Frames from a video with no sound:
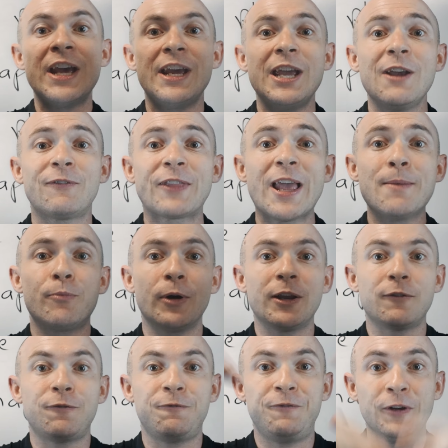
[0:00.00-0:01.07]
If they bring
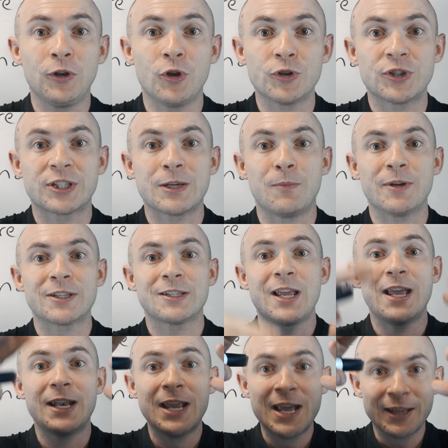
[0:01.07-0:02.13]
fill onto someone's
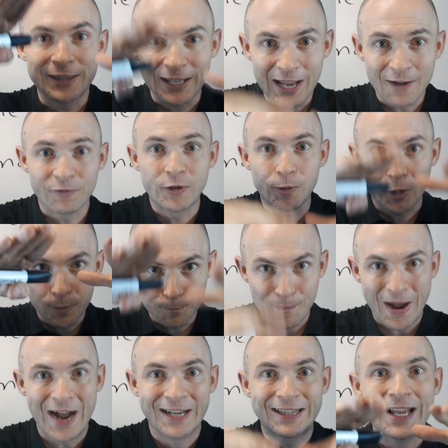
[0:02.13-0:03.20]
land, they have to
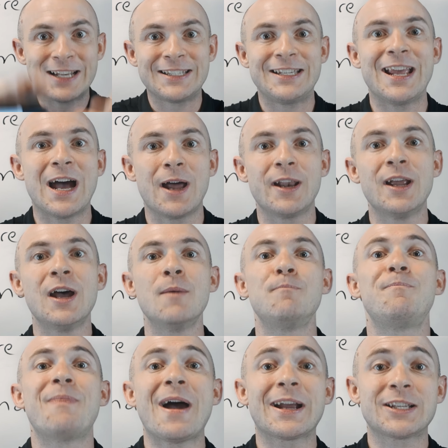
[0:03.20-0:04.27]
compact that down
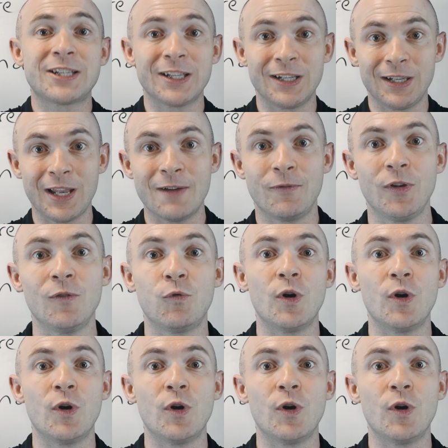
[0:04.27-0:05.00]
back to the level